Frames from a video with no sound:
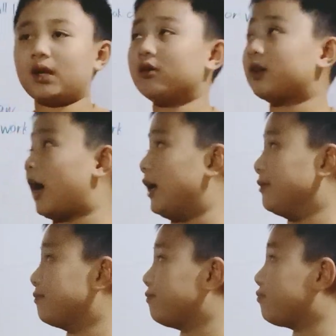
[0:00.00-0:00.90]
Okay.
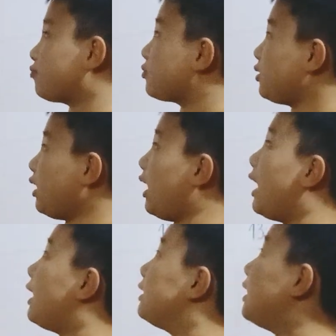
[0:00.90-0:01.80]

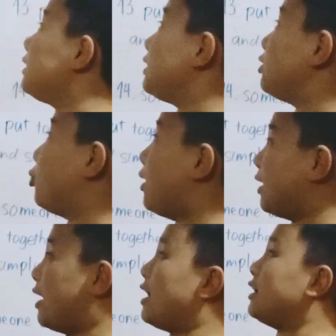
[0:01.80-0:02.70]
And lesson 1
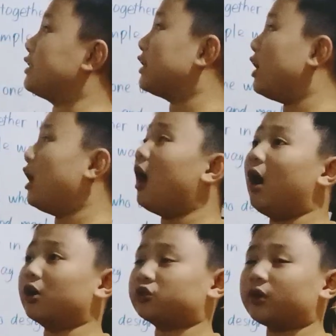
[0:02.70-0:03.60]
is
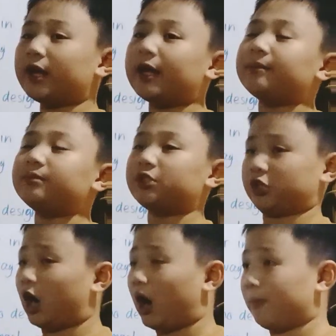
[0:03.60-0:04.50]
a dream
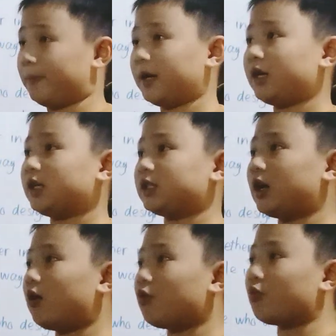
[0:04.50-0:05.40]
job. So
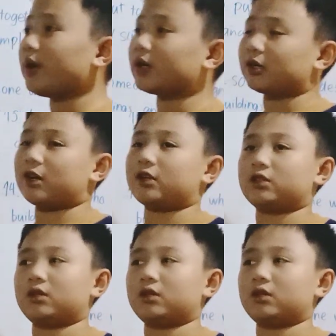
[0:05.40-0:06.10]
we're gonna